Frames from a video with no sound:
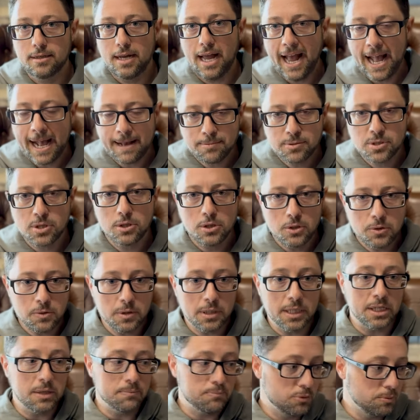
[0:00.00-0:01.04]

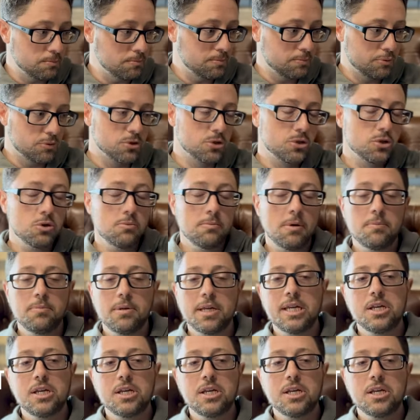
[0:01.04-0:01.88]
Absolutely. P presumably,